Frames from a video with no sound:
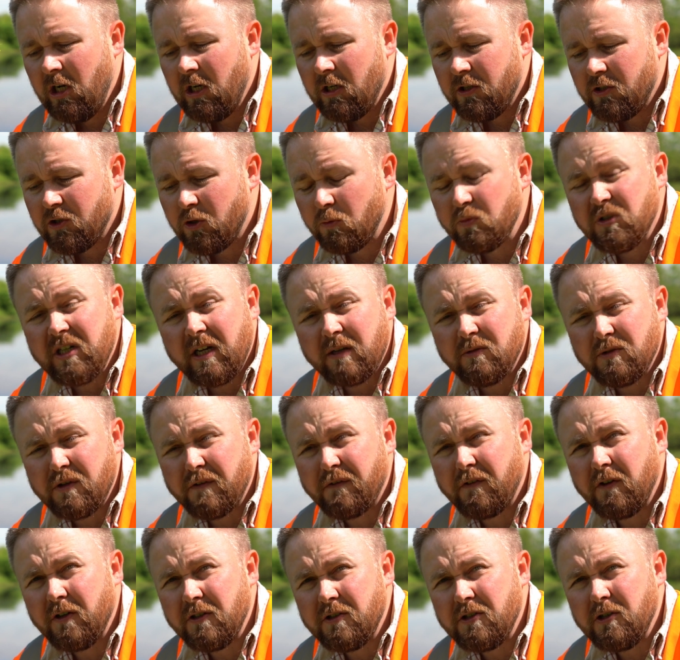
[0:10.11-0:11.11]
sometimes
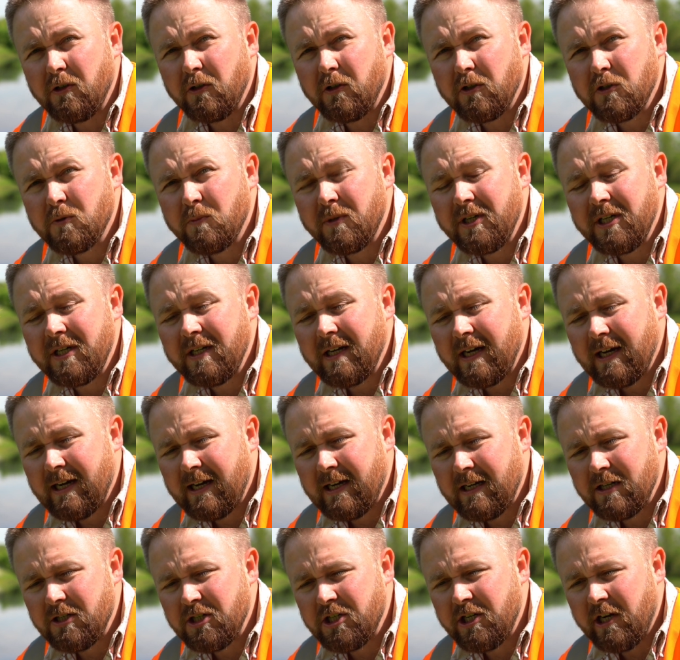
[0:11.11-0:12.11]
referred to as being
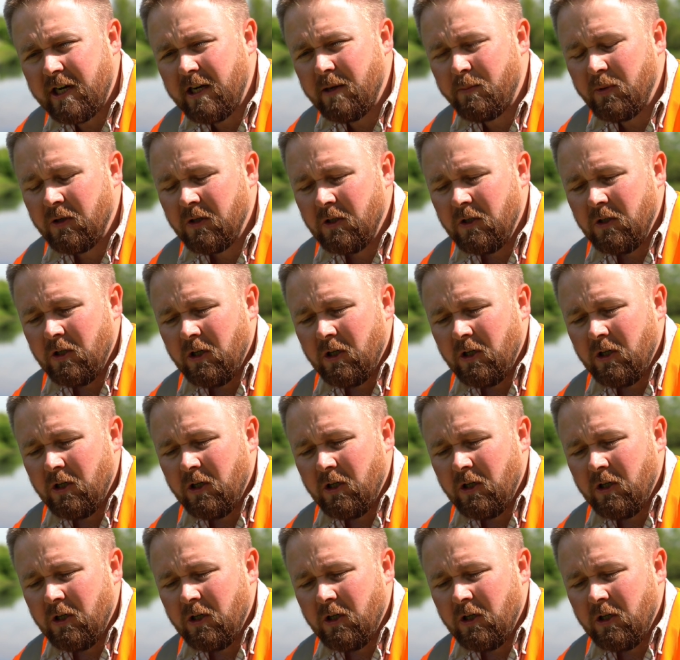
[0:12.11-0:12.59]
heart-shaped.